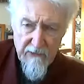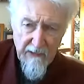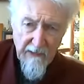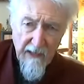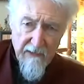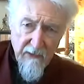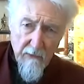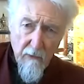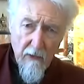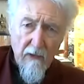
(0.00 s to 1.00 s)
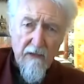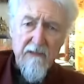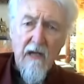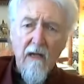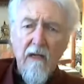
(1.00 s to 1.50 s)
in the excellent order of the
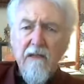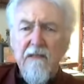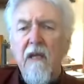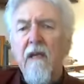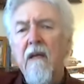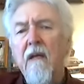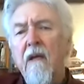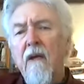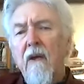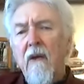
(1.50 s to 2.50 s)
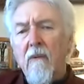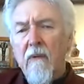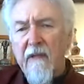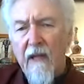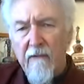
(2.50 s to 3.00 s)
Sanghas.
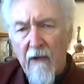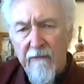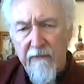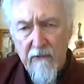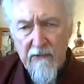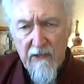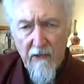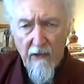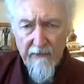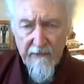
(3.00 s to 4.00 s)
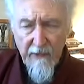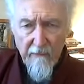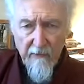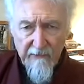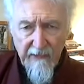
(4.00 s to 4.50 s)
We take refuge in all the
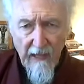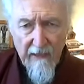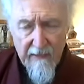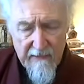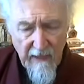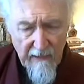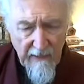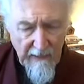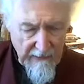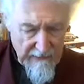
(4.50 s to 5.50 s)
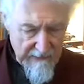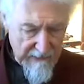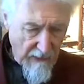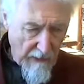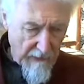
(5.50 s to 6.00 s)
noble Dakas, Dakinis,
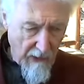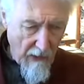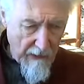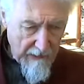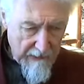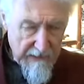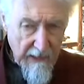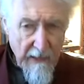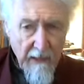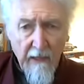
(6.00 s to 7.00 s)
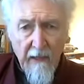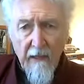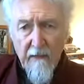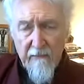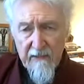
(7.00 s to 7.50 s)
and Dharma guardians,
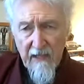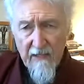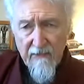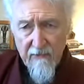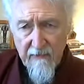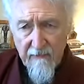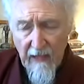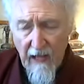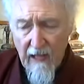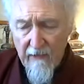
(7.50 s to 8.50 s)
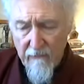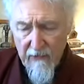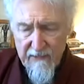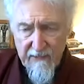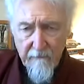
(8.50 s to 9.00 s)
possessors of the eye of
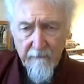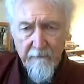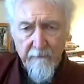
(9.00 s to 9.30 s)
wisdom.